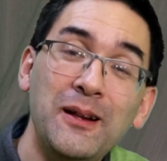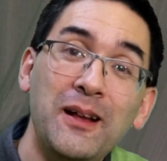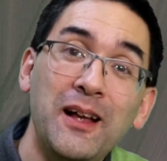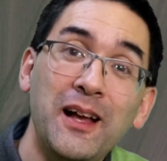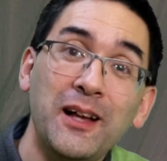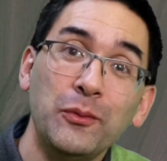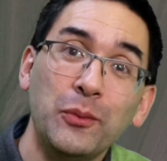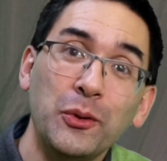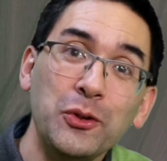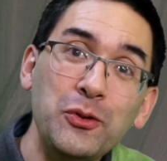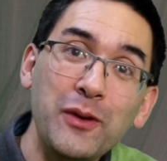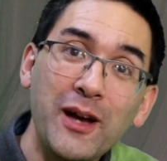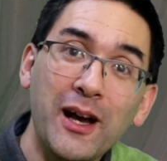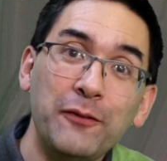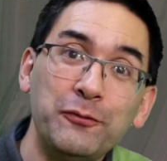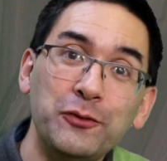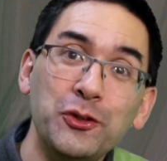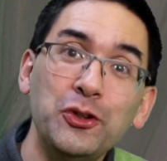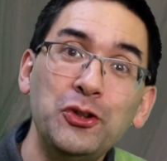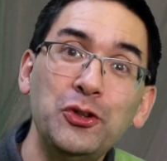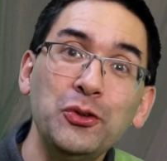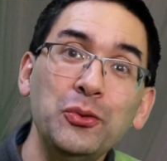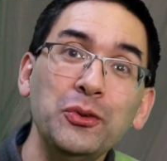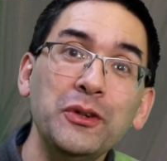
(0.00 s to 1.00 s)
And what you have
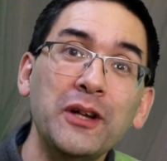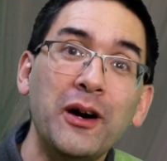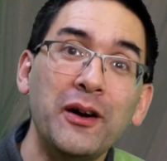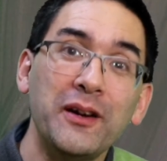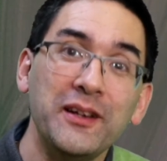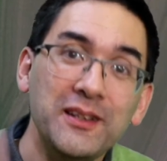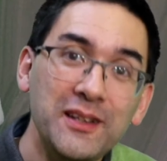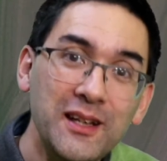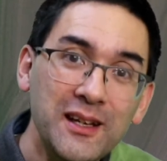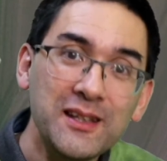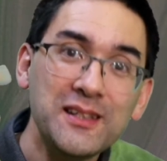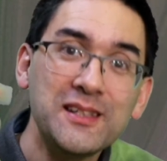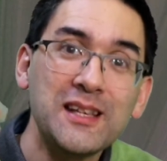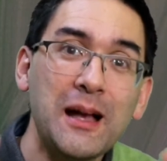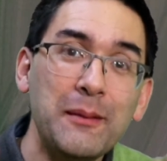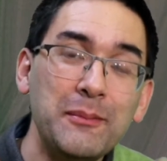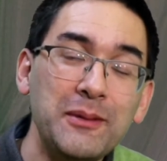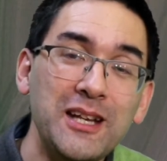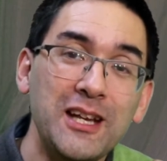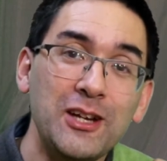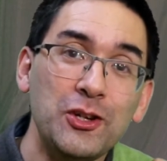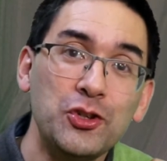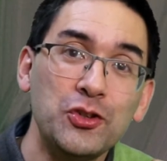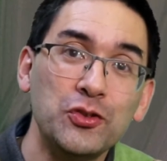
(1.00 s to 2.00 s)
to do now in the
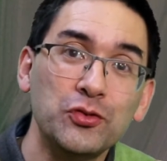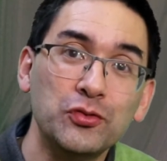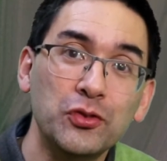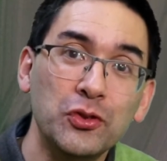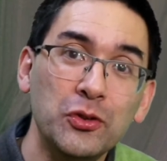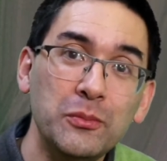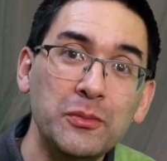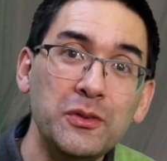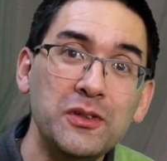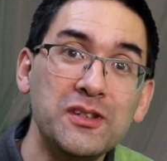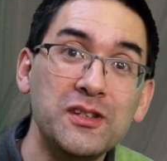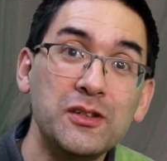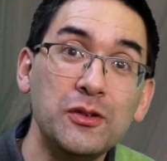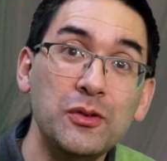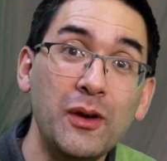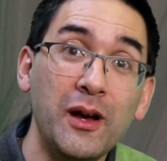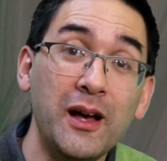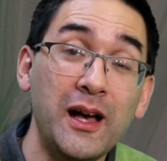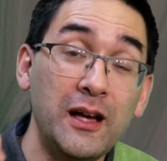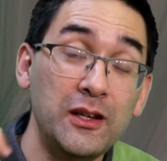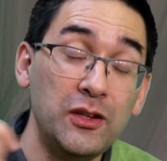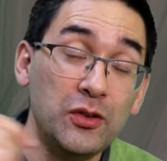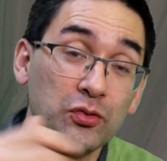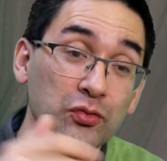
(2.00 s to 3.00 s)
examination room is
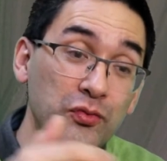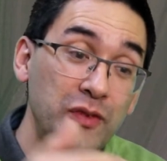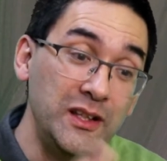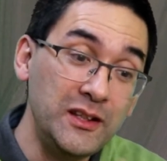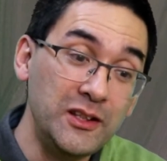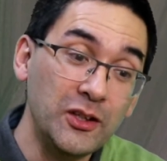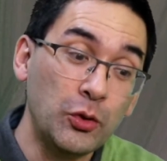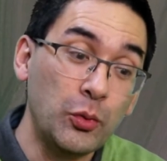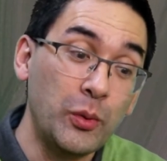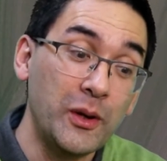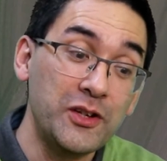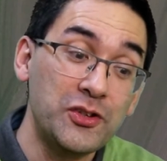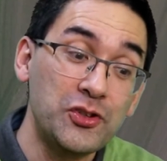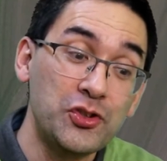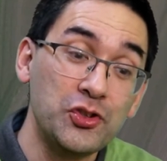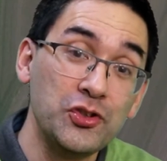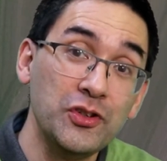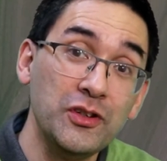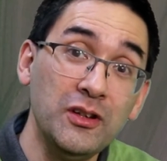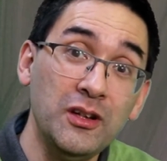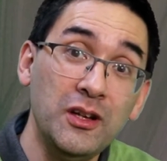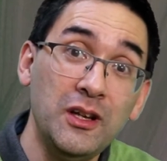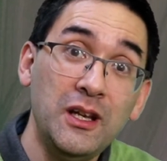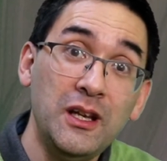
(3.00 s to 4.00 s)
you read the
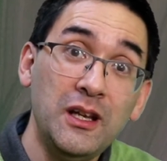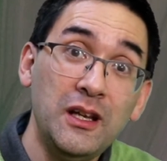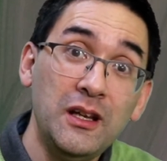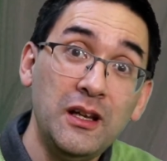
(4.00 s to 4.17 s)
question,